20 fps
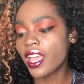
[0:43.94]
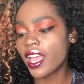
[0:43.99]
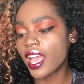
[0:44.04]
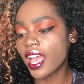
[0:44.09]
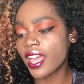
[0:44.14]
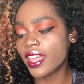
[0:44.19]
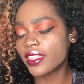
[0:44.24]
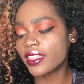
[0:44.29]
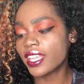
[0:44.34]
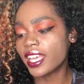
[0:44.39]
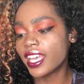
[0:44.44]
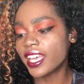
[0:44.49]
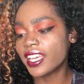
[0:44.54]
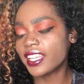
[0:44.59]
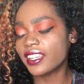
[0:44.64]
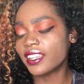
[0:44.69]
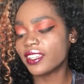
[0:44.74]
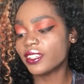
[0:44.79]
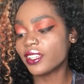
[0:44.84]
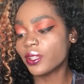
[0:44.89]
And
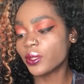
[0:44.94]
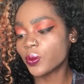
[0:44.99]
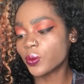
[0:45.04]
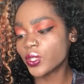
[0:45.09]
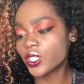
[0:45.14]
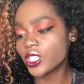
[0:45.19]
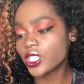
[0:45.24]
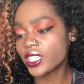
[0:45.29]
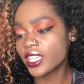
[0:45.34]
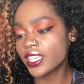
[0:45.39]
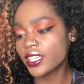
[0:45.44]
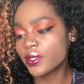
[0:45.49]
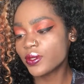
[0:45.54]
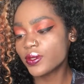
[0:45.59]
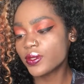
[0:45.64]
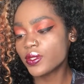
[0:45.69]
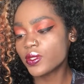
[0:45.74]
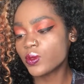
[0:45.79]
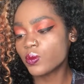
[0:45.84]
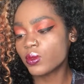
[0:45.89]
then another widget I
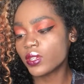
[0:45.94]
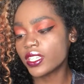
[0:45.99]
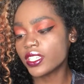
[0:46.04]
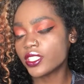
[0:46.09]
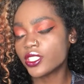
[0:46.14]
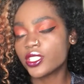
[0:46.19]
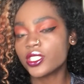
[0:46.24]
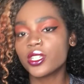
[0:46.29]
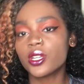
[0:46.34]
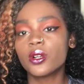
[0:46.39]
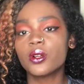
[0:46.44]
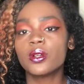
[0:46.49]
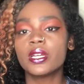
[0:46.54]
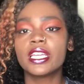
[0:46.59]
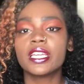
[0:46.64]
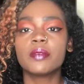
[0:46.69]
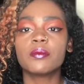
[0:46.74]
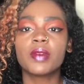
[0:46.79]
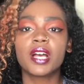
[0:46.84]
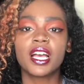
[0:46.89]
used was
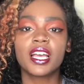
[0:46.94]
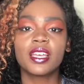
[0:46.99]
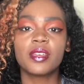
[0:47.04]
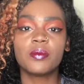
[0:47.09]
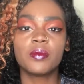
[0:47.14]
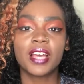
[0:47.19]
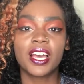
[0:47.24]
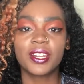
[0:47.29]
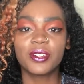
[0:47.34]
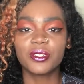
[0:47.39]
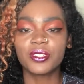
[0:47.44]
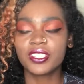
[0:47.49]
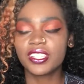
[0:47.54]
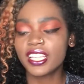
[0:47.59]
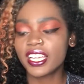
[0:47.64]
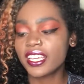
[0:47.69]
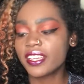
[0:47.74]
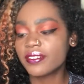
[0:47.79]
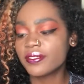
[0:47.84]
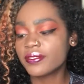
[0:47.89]
showing my battery
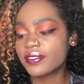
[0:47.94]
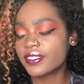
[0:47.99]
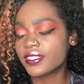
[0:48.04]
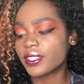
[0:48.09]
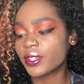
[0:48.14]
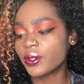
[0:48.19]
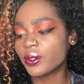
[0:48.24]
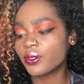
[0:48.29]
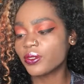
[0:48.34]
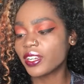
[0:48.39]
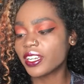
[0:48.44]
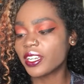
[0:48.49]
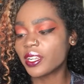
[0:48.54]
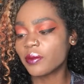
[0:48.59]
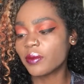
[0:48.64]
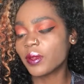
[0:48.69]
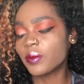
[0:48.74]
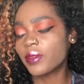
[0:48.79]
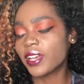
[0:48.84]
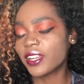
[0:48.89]
life. So right now
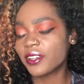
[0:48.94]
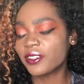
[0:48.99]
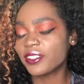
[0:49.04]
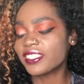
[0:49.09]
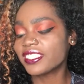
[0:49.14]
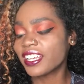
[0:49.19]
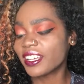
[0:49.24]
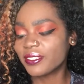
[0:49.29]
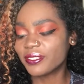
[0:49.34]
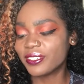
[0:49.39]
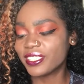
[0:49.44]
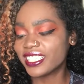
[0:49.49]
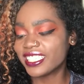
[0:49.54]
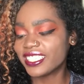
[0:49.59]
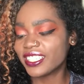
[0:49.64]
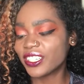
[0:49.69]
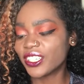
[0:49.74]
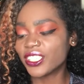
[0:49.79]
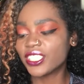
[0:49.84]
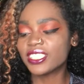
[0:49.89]
my battery's halfway
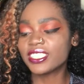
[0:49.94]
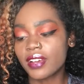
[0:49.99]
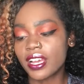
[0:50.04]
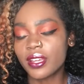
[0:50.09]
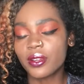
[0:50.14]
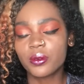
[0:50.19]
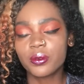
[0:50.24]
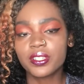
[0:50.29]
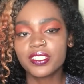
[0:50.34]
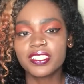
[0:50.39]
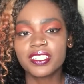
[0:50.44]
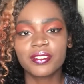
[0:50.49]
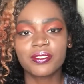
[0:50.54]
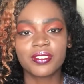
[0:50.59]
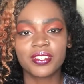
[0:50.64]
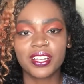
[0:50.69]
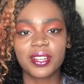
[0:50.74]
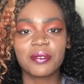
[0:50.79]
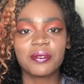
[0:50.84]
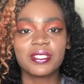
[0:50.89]
charged. I always
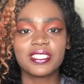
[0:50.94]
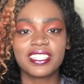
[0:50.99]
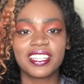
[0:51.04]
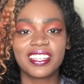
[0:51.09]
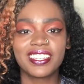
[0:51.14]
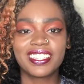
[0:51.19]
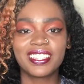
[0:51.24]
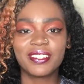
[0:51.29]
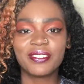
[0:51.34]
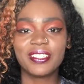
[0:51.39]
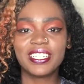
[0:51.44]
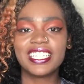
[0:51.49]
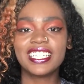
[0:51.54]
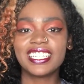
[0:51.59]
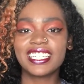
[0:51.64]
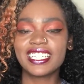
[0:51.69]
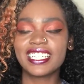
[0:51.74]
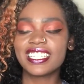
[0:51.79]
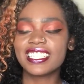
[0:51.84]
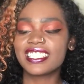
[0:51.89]
forget what day of the week
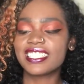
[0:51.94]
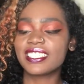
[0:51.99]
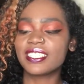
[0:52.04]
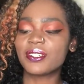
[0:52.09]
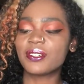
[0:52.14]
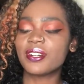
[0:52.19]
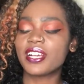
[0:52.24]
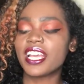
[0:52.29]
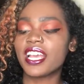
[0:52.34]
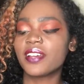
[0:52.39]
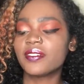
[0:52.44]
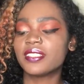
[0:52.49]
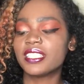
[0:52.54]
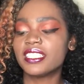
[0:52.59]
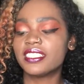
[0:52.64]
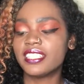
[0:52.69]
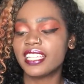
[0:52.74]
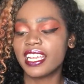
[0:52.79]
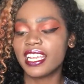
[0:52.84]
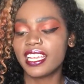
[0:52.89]
it is. So I have the
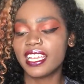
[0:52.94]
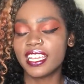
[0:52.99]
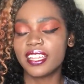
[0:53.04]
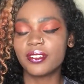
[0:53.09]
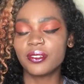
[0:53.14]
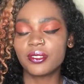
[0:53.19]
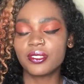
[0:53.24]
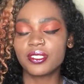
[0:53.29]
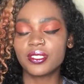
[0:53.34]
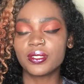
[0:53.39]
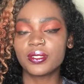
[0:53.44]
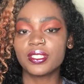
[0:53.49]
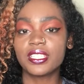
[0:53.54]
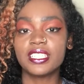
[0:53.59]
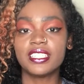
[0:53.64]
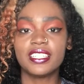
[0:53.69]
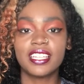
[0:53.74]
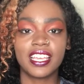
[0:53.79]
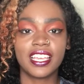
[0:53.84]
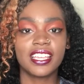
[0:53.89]
date and also the
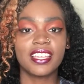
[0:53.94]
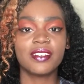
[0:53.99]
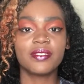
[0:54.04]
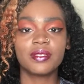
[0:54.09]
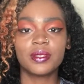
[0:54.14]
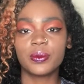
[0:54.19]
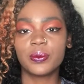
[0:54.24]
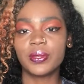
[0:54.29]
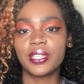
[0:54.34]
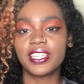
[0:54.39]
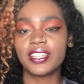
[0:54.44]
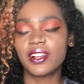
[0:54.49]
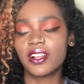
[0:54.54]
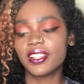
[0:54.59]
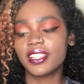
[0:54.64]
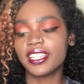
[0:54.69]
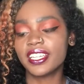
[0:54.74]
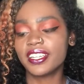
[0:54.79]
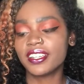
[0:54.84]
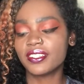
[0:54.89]
day of the week
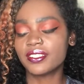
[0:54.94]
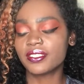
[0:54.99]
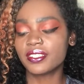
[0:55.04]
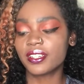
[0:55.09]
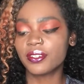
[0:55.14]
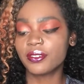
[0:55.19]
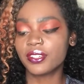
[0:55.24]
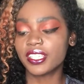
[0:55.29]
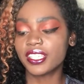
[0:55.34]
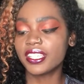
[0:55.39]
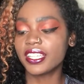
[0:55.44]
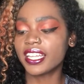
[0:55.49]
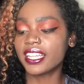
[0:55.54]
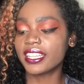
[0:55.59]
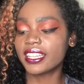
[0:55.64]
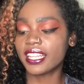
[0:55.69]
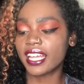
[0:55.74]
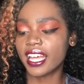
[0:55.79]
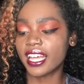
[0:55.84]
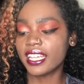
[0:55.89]
on there. So I really
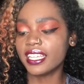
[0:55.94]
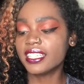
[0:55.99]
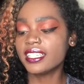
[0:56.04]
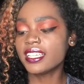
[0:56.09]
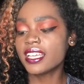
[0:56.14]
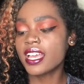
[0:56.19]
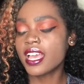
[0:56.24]
like that.